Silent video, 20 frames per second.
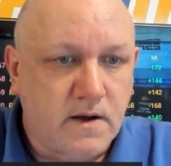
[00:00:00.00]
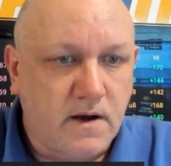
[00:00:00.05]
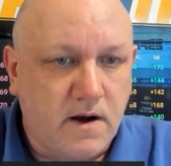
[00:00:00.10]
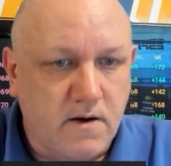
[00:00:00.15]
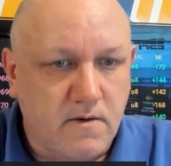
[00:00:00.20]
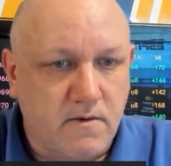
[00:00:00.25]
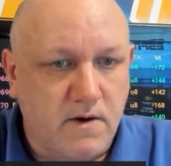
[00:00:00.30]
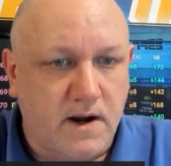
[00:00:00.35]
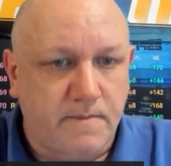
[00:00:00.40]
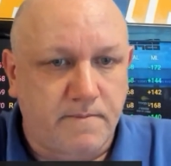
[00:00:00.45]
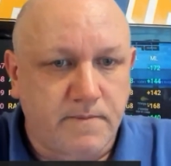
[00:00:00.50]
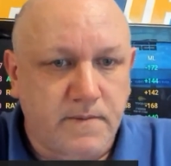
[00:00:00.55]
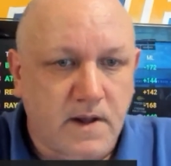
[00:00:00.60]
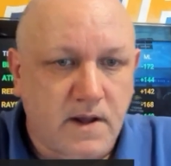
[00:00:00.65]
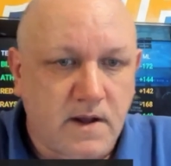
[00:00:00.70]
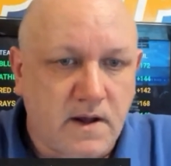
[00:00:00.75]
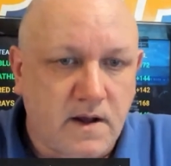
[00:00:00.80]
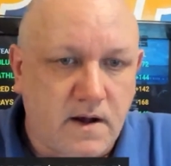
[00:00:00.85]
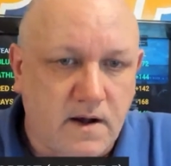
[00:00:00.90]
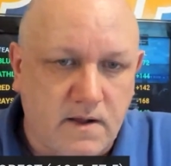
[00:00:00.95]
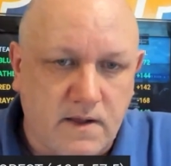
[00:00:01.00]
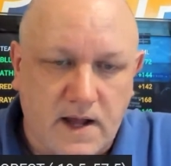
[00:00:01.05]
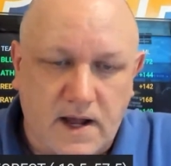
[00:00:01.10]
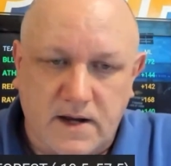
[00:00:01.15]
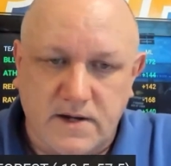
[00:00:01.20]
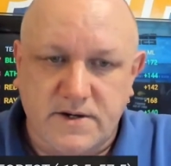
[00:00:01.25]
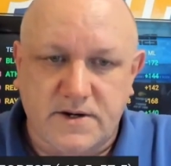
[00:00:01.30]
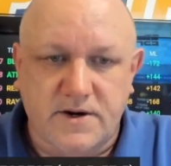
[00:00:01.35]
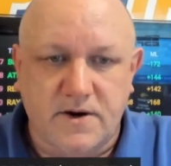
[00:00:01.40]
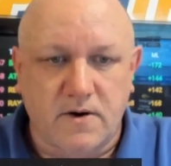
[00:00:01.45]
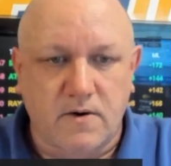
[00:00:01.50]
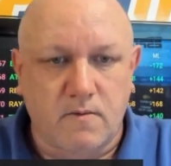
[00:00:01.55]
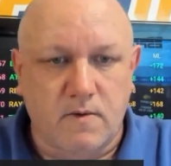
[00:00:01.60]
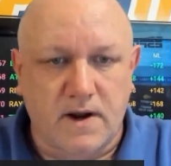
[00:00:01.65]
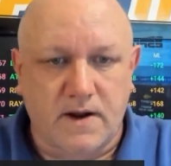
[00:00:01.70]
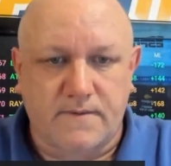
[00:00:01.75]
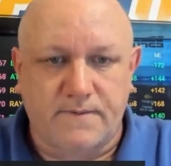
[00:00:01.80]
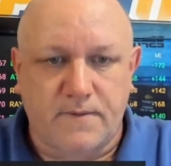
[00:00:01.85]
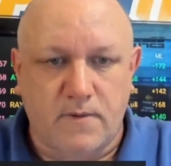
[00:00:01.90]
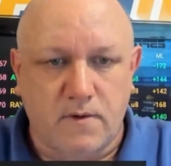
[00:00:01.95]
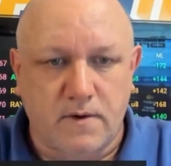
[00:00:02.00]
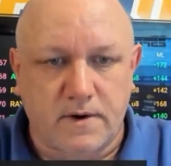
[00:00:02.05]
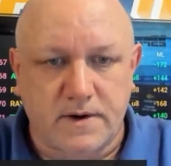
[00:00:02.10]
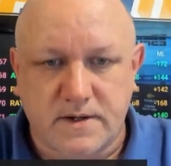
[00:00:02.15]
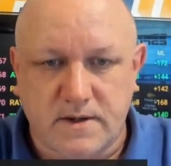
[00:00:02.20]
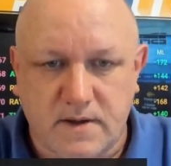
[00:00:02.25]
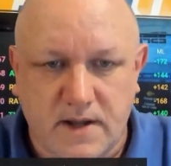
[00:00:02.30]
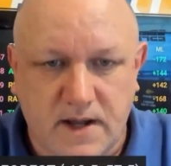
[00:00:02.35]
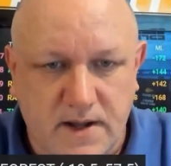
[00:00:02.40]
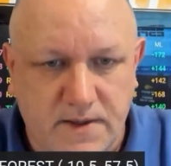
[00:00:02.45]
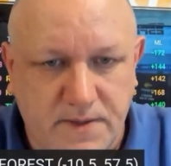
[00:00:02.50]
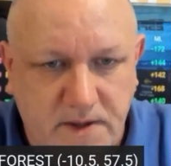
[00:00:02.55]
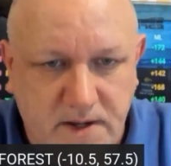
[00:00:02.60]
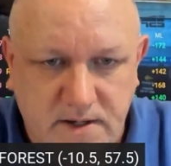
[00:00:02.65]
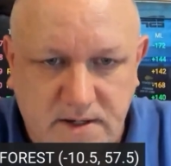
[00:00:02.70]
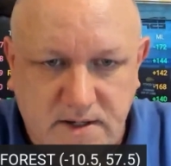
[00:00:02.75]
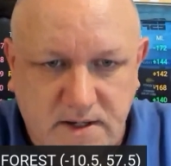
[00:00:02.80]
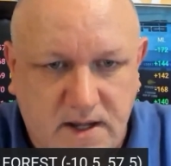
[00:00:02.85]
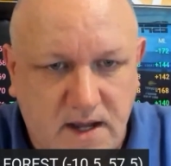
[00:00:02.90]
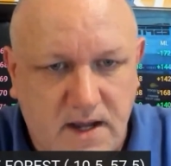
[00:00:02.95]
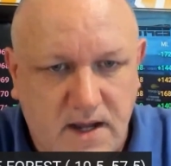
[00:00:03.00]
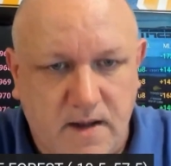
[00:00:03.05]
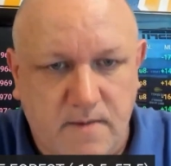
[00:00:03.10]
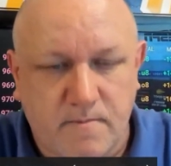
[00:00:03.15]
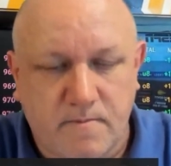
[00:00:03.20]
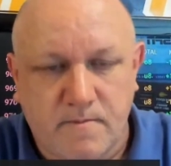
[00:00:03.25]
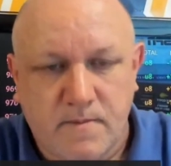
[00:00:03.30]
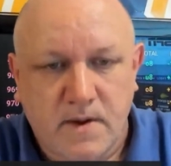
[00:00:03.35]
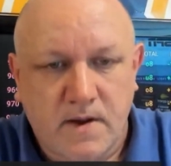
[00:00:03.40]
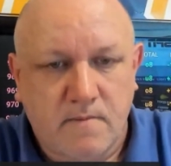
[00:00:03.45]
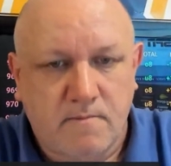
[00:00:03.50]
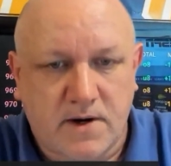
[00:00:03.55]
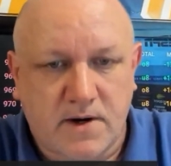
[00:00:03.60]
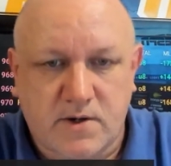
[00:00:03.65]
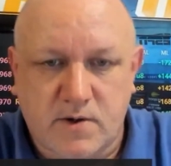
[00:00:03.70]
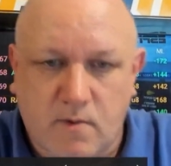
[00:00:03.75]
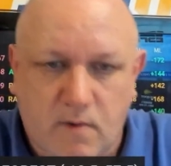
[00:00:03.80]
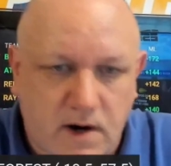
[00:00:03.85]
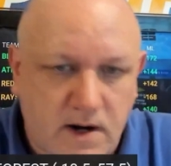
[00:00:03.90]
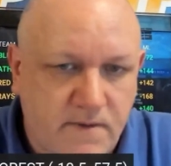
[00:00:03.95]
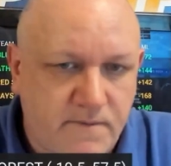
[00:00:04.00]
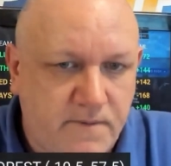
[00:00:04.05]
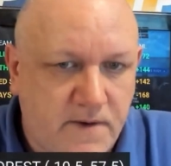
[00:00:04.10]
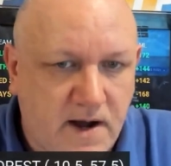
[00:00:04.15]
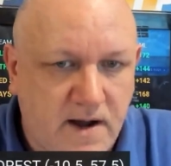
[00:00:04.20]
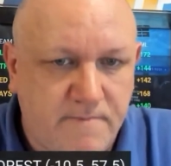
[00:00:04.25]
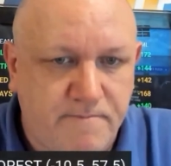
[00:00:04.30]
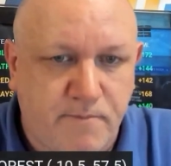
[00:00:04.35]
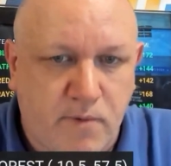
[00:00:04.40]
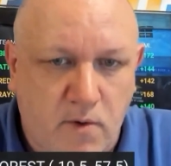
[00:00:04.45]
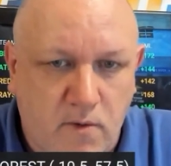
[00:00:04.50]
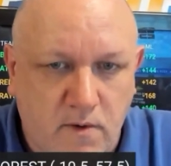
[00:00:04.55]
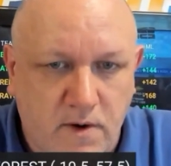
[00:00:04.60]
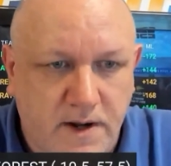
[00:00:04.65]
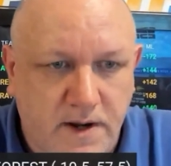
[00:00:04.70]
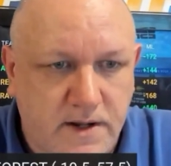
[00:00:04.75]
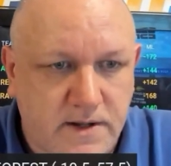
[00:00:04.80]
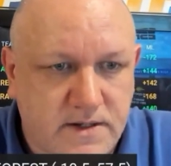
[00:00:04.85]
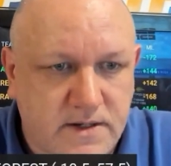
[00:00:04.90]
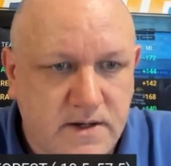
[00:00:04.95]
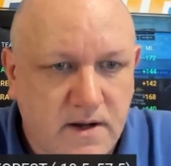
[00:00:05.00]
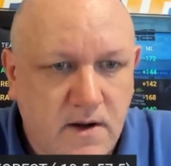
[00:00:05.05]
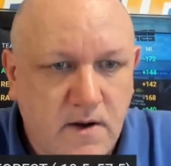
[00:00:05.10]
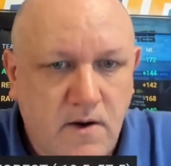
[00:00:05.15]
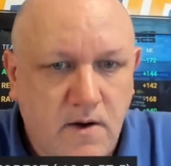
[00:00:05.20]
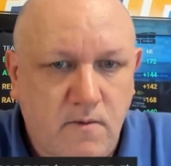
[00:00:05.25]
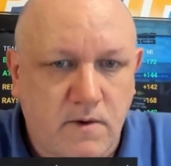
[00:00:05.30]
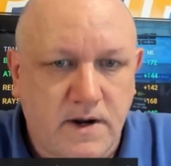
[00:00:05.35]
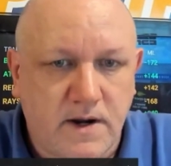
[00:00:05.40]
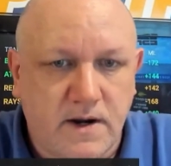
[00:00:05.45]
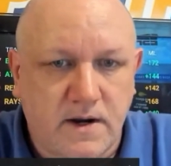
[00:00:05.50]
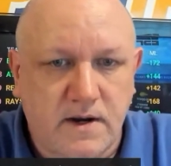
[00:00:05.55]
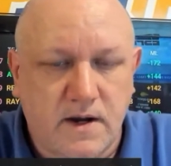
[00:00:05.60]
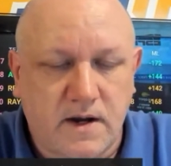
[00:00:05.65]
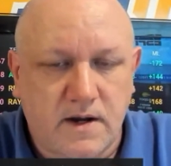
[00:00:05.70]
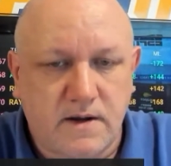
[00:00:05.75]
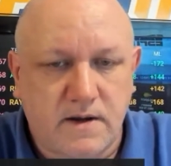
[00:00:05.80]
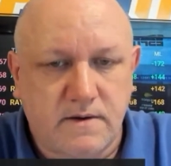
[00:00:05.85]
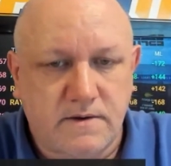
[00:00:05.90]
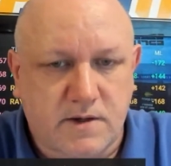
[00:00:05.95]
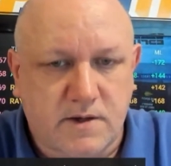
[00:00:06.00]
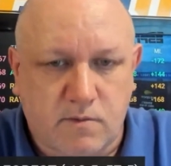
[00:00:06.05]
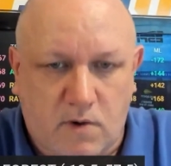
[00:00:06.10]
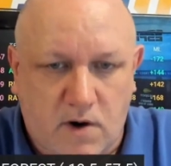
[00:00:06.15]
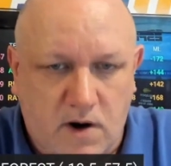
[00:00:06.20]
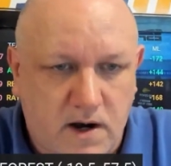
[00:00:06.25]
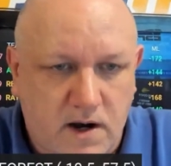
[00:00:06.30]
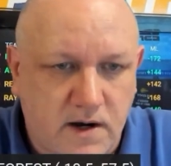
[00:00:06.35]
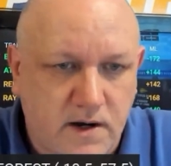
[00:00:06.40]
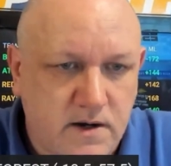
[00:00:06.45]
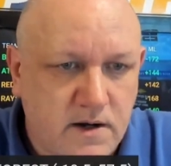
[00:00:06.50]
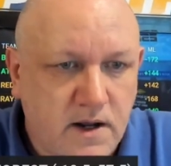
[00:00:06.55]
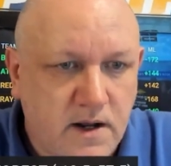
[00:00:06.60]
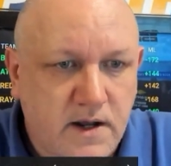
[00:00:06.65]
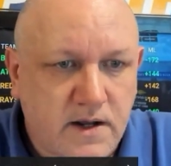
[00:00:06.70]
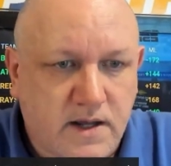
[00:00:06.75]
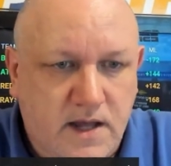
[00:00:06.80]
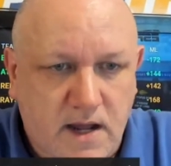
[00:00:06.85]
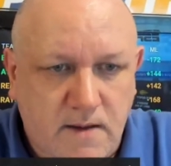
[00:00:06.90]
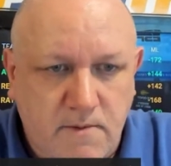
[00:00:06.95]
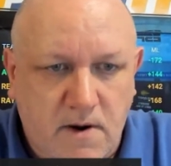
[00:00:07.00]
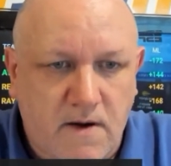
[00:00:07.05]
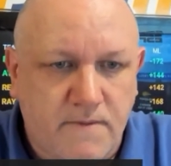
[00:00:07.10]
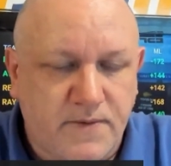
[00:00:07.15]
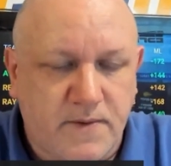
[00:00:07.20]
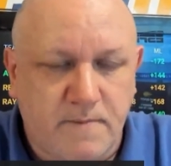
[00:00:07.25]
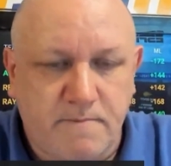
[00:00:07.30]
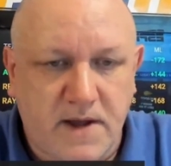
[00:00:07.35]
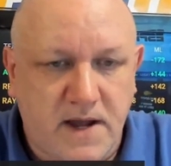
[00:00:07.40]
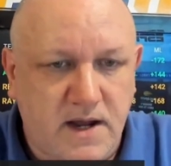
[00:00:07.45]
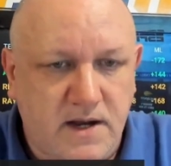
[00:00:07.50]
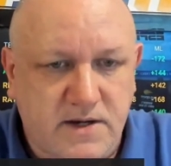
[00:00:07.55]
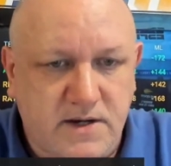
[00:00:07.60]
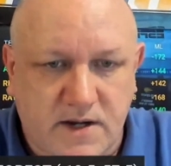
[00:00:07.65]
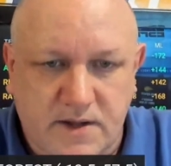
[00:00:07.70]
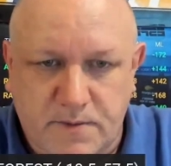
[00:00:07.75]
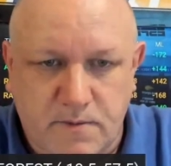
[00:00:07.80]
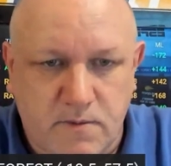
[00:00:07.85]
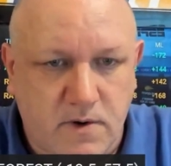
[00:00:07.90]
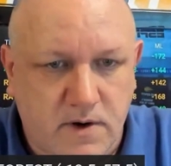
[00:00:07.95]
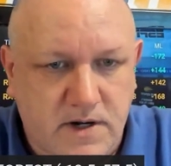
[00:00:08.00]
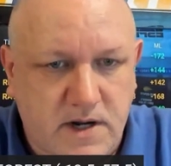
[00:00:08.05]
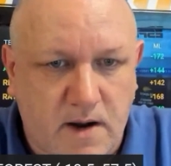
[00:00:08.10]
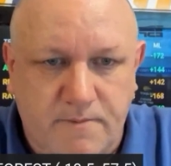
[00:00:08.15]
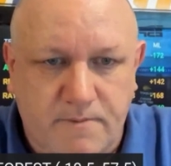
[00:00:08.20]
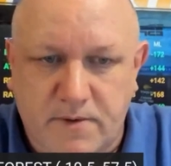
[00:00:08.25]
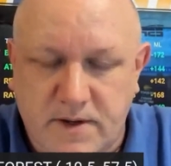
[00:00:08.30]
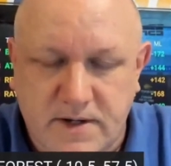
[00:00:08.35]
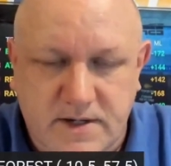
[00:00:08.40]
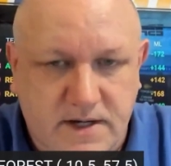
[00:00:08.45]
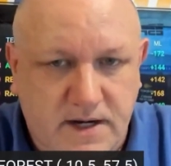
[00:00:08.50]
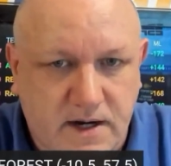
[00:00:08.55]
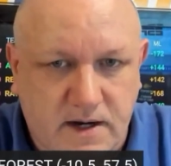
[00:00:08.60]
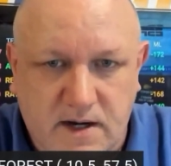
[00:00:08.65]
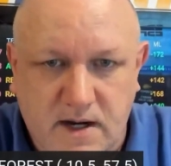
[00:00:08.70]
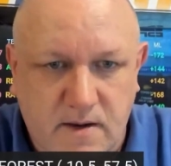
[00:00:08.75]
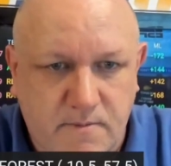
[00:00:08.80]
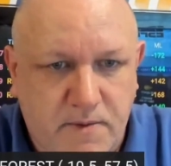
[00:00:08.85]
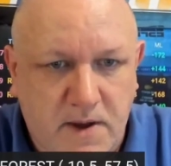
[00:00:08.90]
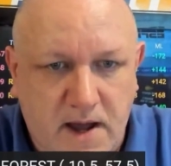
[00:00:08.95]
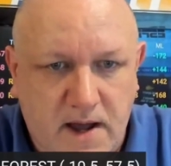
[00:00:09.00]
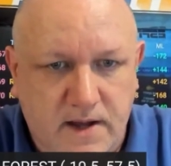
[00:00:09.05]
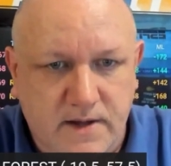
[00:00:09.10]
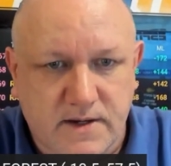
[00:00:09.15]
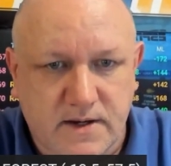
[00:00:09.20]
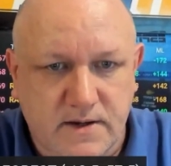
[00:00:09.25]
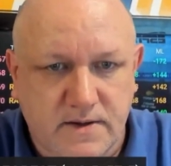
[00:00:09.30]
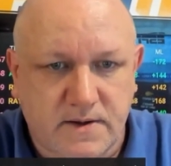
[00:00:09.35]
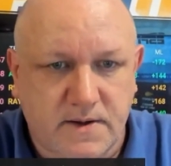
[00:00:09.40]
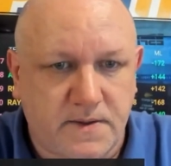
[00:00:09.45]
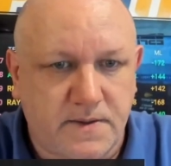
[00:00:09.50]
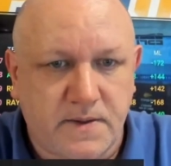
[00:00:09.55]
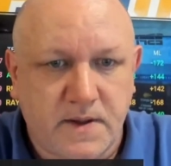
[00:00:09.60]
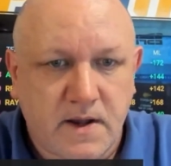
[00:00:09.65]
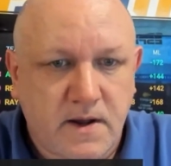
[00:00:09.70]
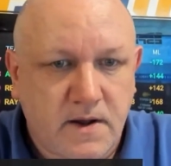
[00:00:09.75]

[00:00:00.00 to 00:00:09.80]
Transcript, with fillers: All right. Last year, Wake Forest led this game by 25 points when Swan came off the bench, threw a couple of TD passes, and